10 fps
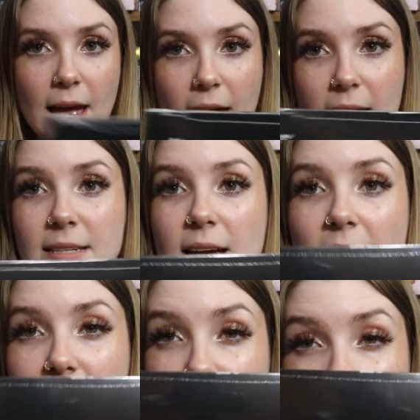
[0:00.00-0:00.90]
And
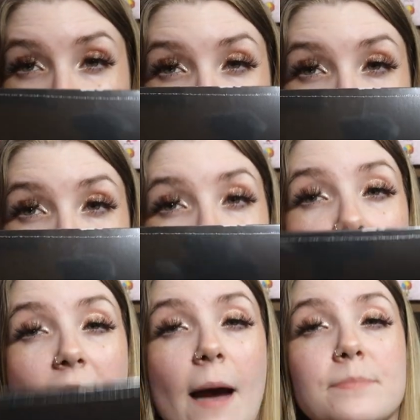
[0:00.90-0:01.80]
I think that this would be
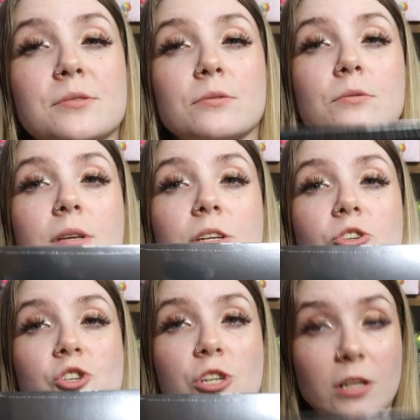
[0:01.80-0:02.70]
absolutely
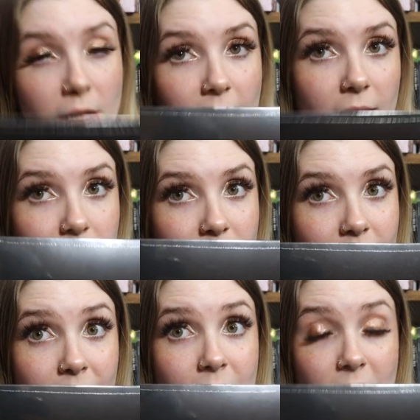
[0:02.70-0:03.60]
chilling
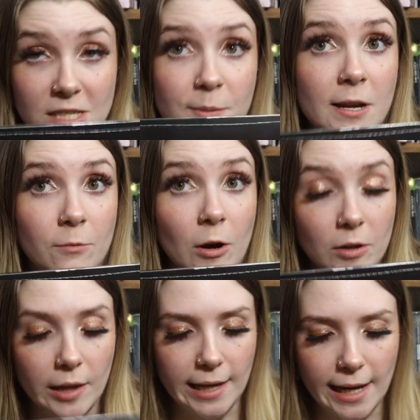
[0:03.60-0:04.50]
to spin
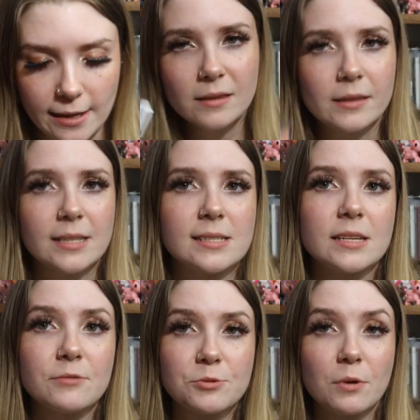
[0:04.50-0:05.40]
while cleaning. Let's
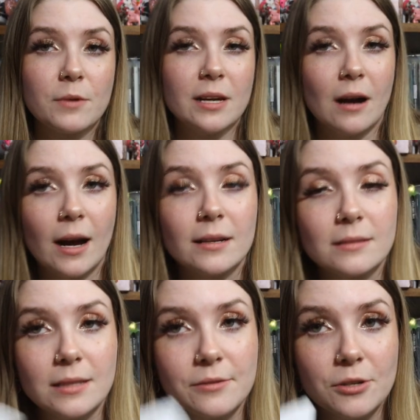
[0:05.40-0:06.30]
see which one we
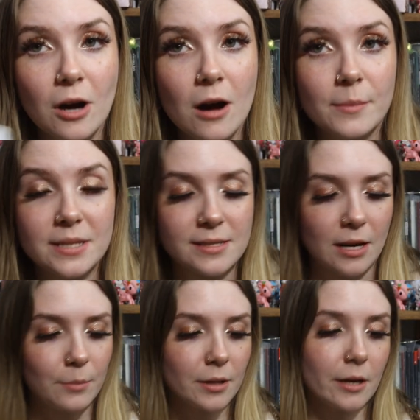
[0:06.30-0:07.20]
got. Leave your comments
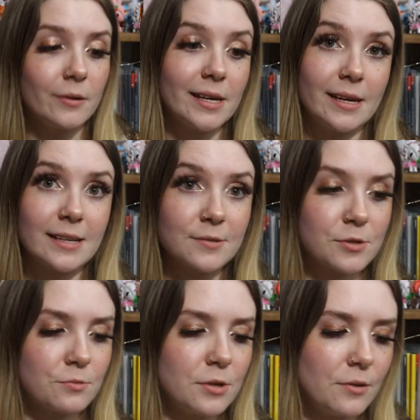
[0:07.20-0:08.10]
down below and guess
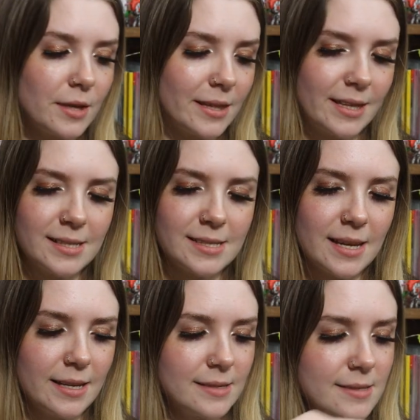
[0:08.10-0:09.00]
which one you think this
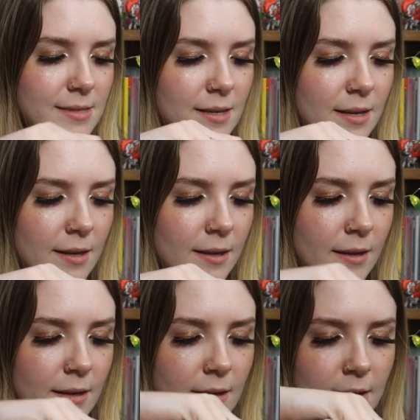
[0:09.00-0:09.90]
is.
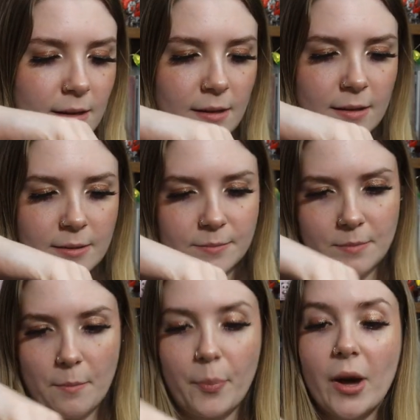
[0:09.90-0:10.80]

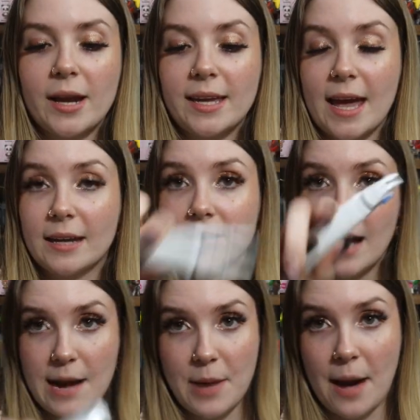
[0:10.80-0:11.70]
But again,
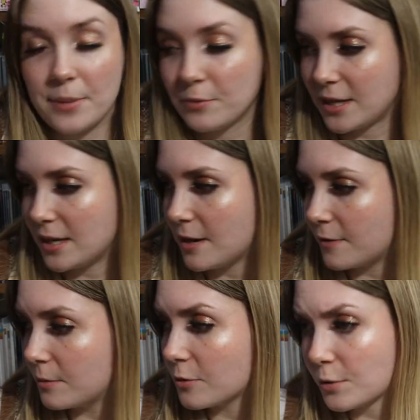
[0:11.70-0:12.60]
I'm happy with any of them.